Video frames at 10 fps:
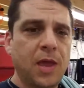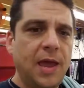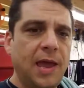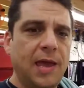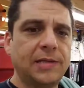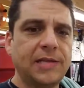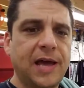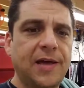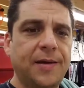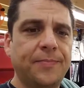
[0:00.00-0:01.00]
And
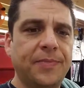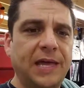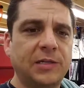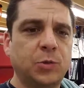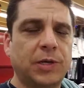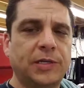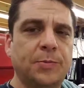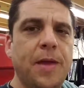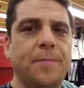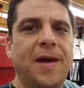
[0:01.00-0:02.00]
that is what is
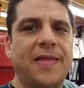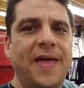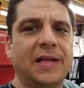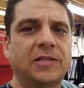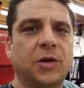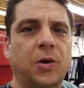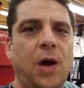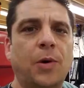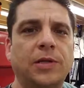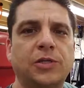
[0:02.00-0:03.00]
meant by that. So
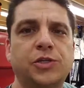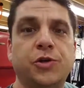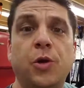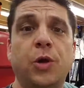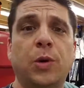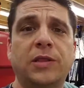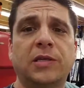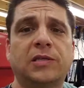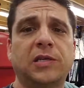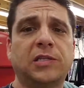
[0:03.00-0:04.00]
I wanted to show you what
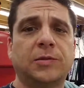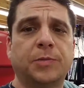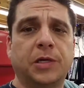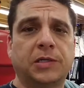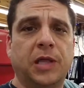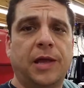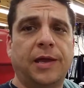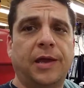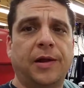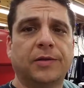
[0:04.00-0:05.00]
this system looks
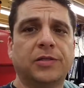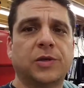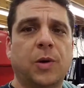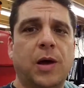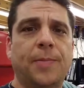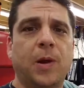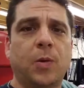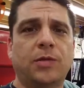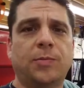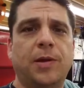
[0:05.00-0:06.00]
like here. So bear
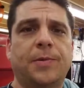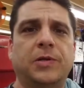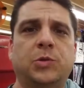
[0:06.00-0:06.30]
with me, I'm going to